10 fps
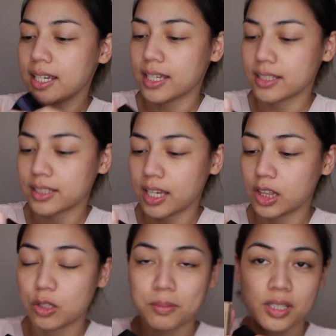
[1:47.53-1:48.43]
is a
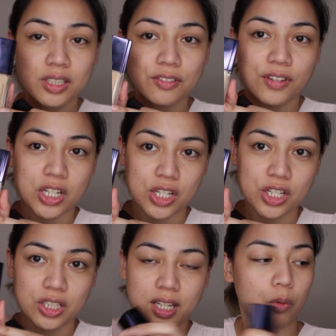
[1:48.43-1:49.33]
luminous
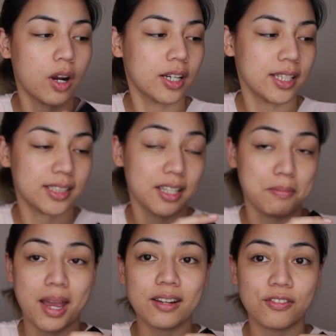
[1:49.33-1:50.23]
finish, one is a
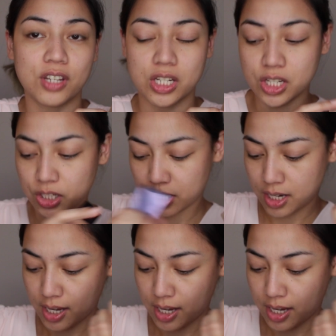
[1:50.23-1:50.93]
matte finish.